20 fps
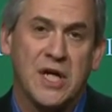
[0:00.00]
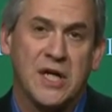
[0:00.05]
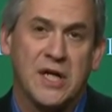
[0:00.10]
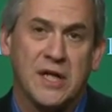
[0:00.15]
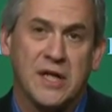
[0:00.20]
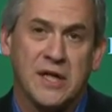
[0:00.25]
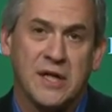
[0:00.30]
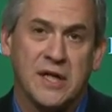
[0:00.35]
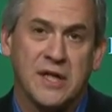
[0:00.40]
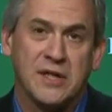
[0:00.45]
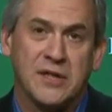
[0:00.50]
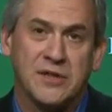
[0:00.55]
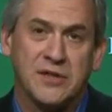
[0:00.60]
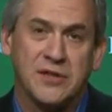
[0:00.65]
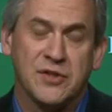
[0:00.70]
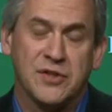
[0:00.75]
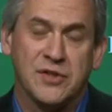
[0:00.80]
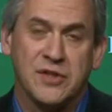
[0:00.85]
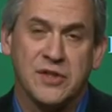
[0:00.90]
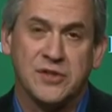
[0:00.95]
Uh,
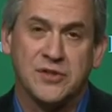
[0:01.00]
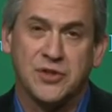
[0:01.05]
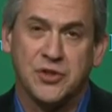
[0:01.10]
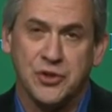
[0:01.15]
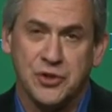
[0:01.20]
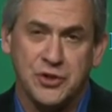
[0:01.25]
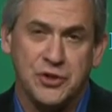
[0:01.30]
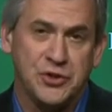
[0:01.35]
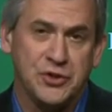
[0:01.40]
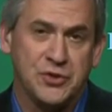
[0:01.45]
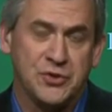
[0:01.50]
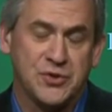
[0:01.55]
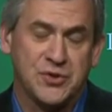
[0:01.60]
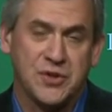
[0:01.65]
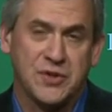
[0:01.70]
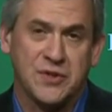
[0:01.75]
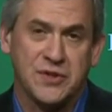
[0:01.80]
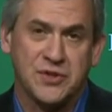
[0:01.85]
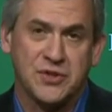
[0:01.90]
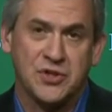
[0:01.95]
the, it's good
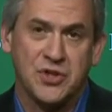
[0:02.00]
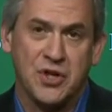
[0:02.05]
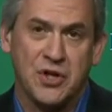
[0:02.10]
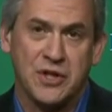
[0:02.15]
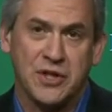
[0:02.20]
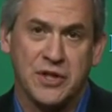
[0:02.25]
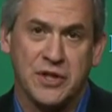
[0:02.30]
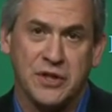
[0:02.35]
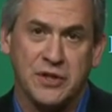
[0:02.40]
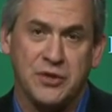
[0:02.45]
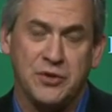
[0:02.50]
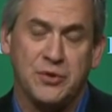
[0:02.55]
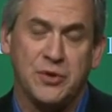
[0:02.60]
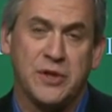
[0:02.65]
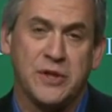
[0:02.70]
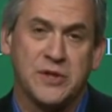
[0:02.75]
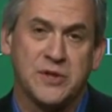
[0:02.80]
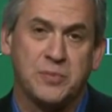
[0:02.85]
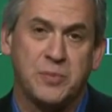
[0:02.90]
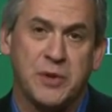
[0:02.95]
news that this targeting
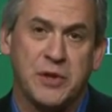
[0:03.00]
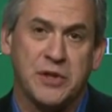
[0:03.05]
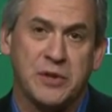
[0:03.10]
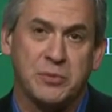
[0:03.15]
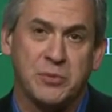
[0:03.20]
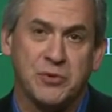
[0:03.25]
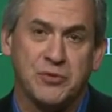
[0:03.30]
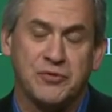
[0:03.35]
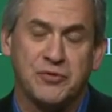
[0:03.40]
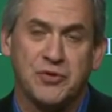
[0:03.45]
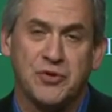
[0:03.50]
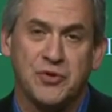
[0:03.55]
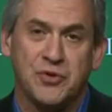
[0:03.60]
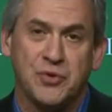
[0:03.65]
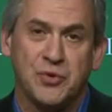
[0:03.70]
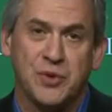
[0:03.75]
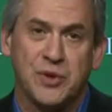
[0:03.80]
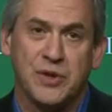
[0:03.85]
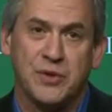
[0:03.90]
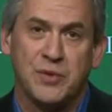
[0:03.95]
unit is being moved
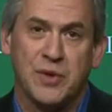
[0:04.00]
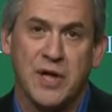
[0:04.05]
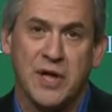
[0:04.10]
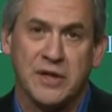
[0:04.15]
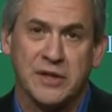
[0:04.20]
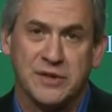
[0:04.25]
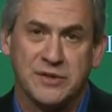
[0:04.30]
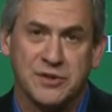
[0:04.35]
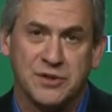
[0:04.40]
to Iraq.